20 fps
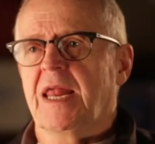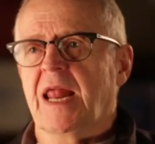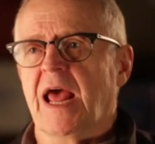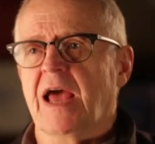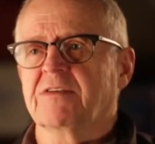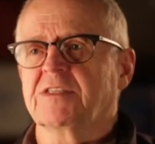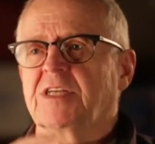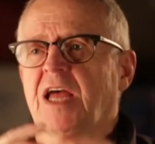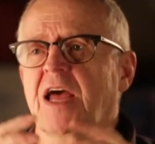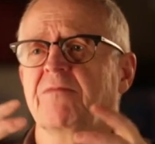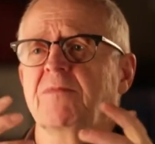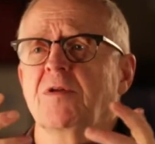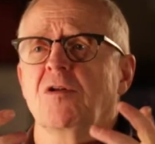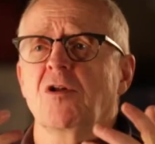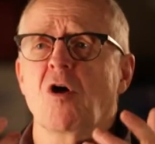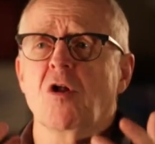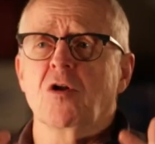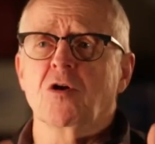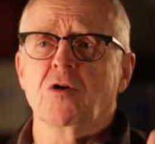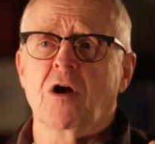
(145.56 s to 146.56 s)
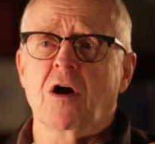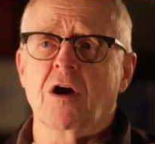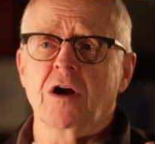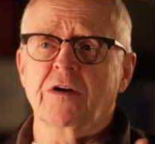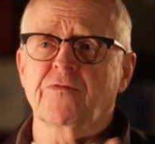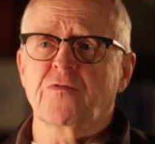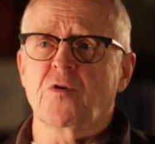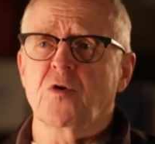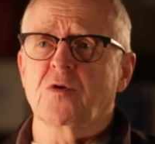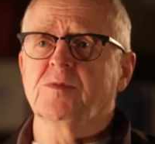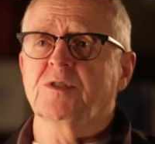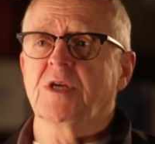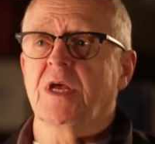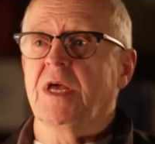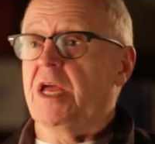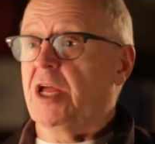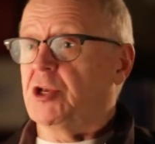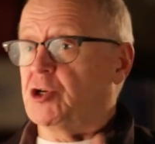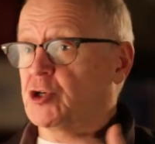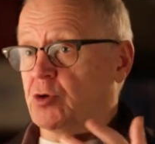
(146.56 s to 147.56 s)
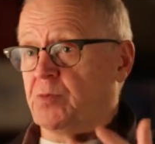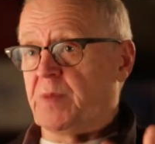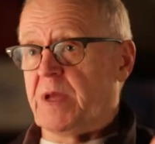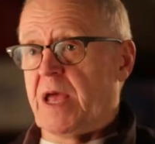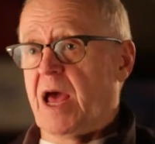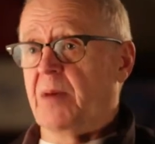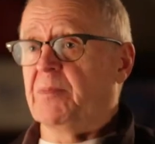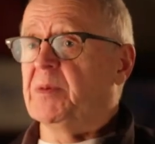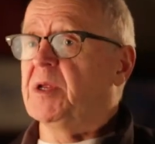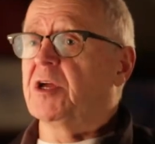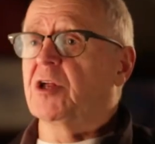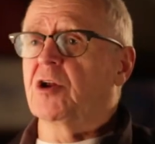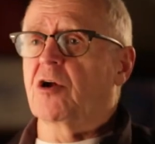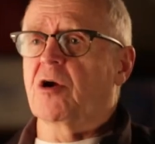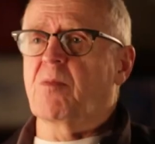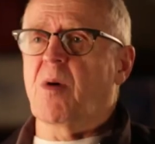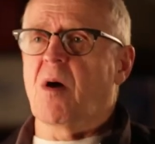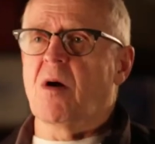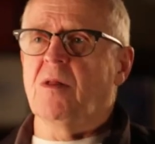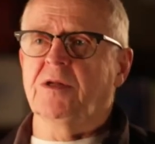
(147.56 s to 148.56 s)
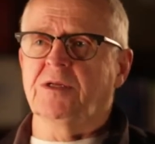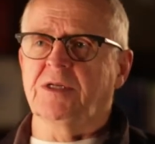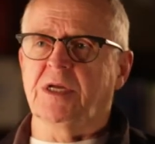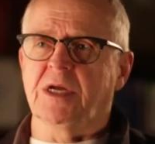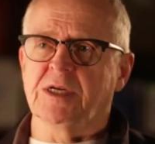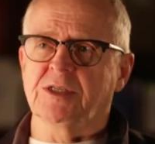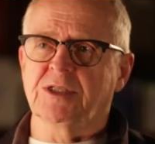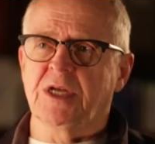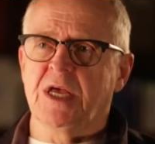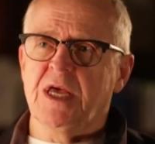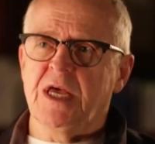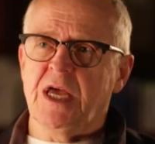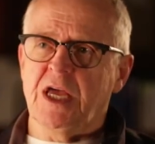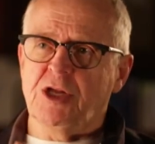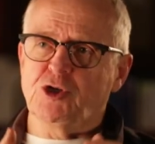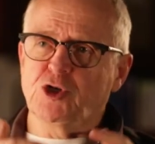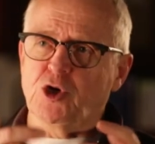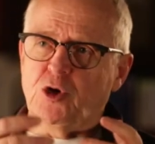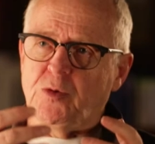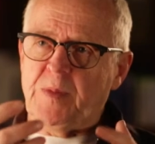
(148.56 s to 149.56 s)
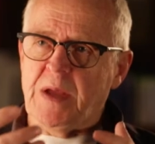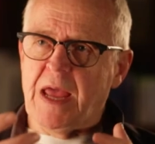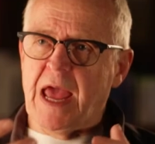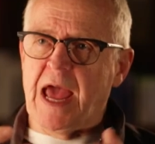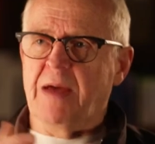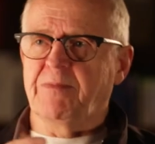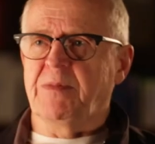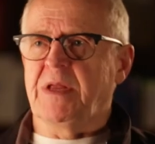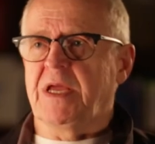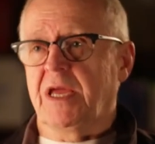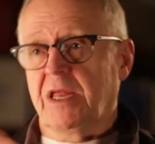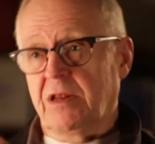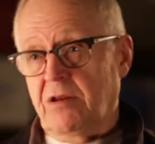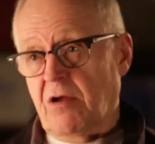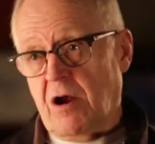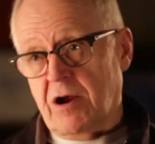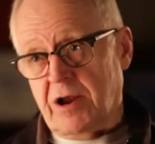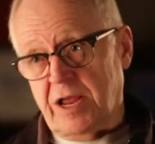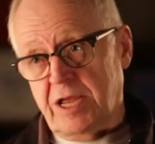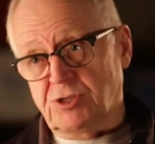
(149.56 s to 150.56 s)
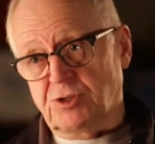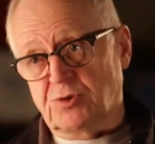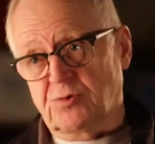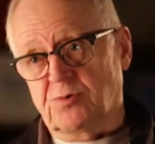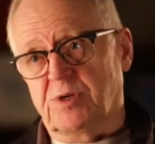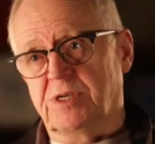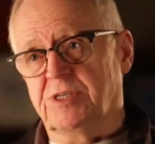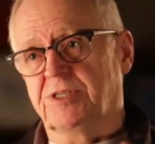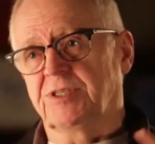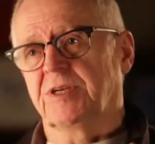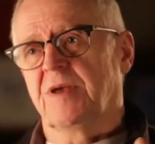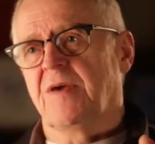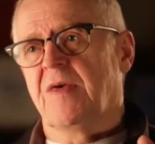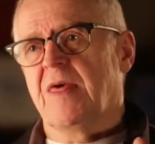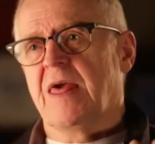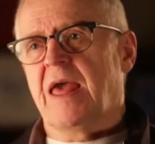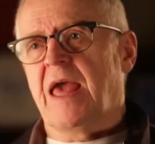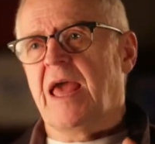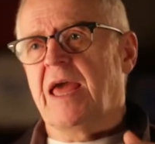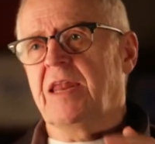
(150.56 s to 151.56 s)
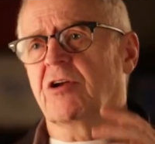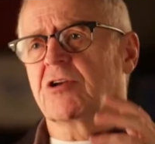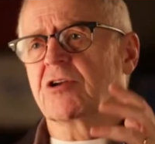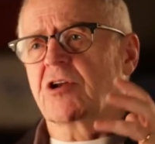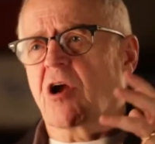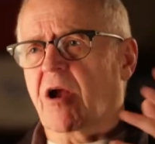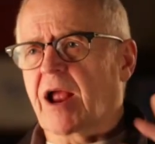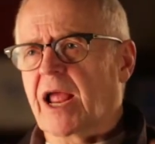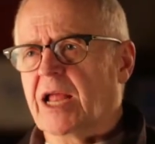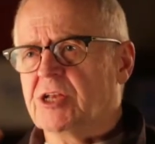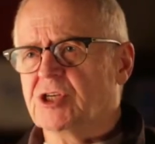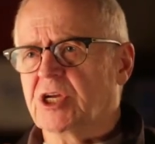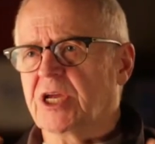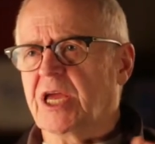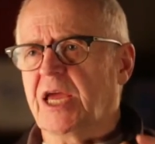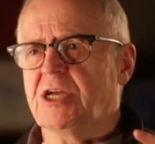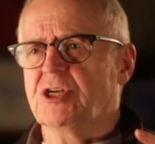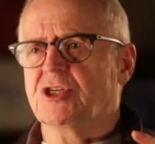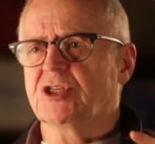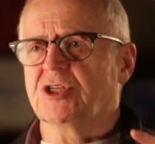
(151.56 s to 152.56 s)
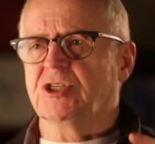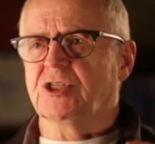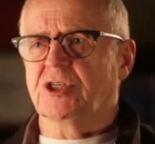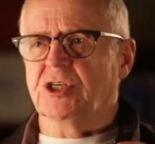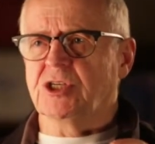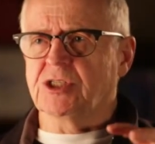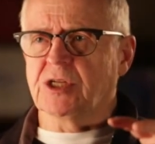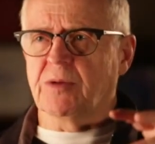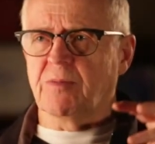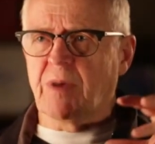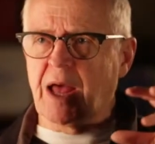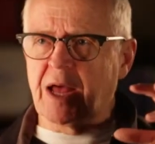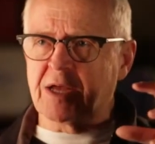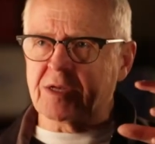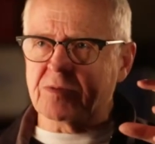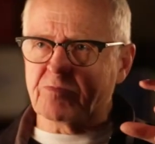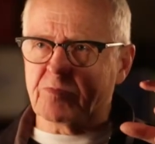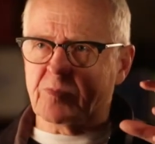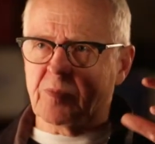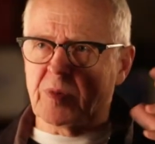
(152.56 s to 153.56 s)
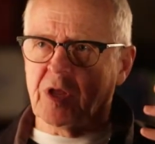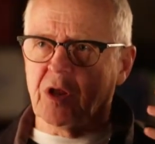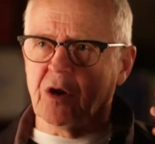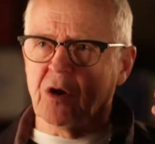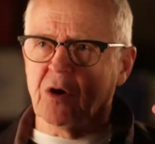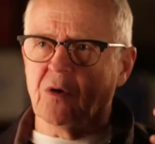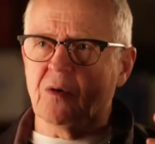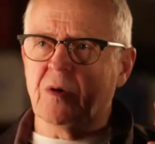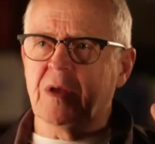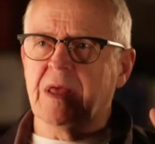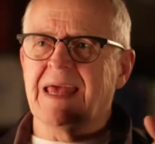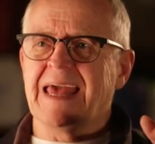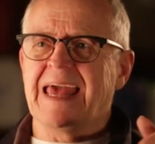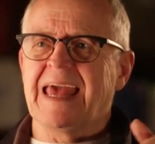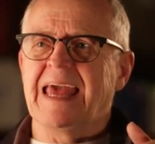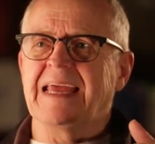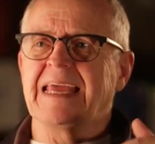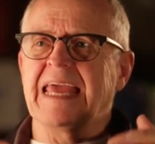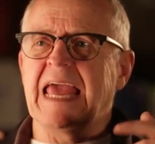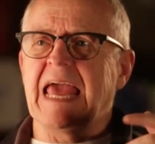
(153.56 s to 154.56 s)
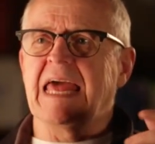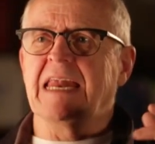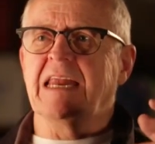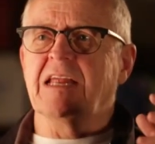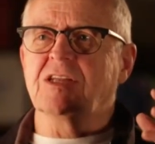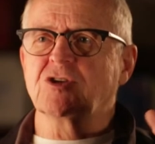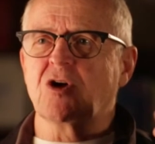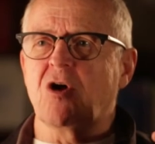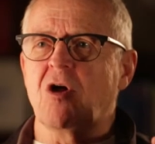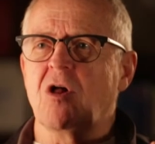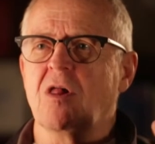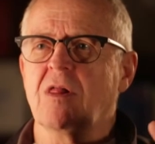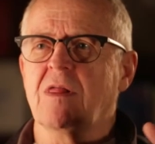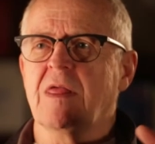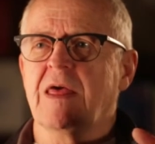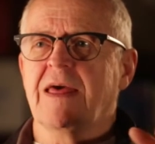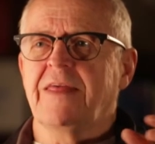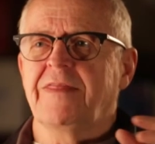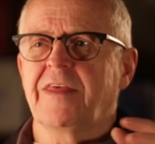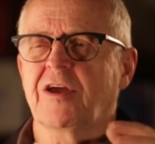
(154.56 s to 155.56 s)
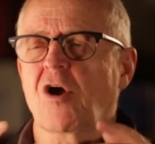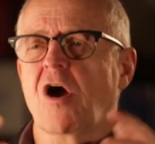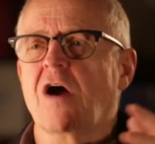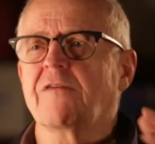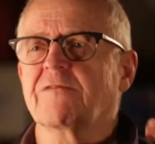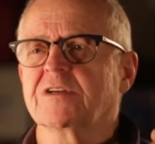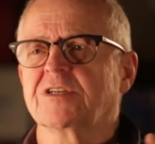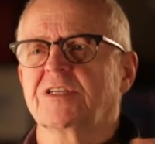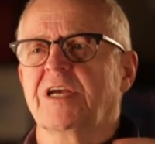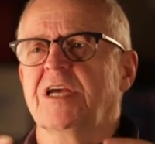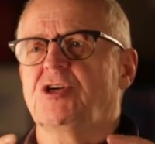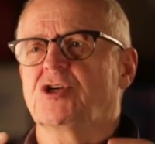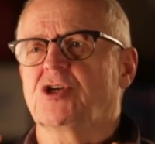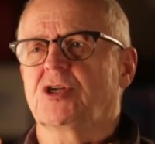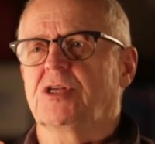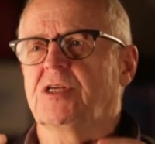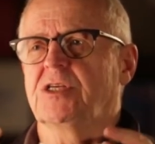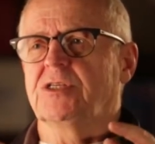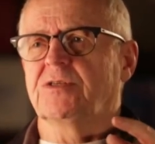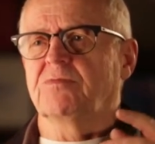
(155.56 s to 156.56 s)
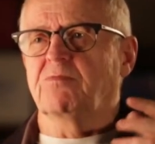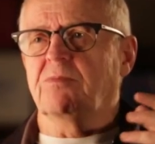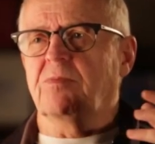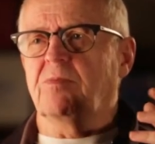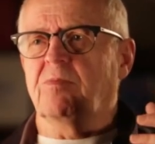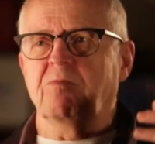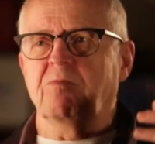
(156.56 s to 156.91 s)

It has to happen in all our art forms, it should be happening in our politics, it should be happening in our histories and in our education system, uh, you know. Again, it's all, the conversation is